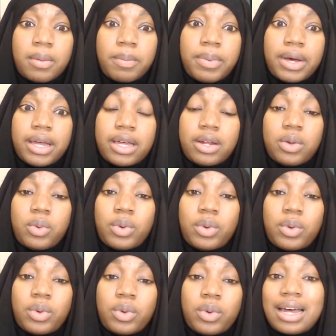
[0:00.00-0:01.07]
but what
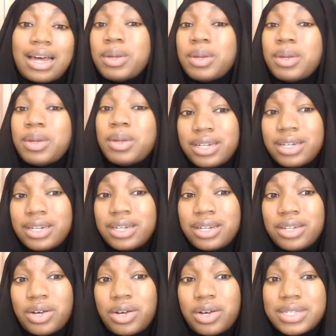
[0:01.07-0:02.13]
a lot of people didn't
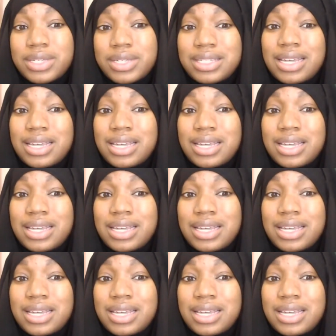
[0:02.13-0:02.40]
know is that I